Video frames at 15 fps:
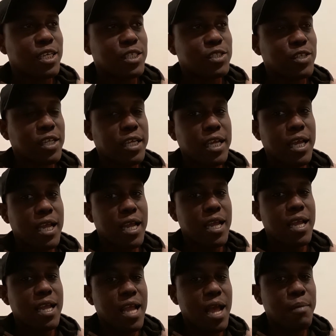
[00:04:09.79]
So I think
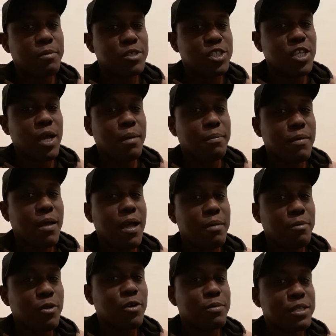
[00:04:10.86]
I'm
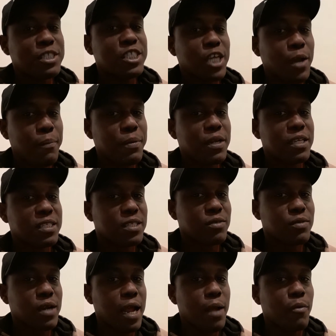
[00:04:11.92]
gonna be jumping into
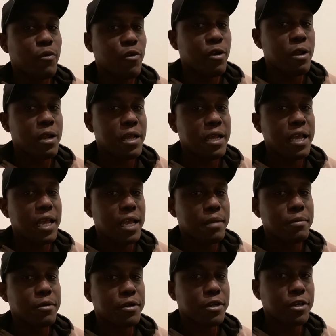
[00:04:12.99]
what I really
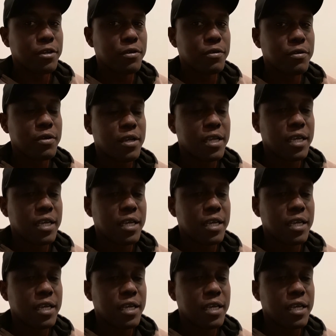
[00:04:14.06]
came here to do,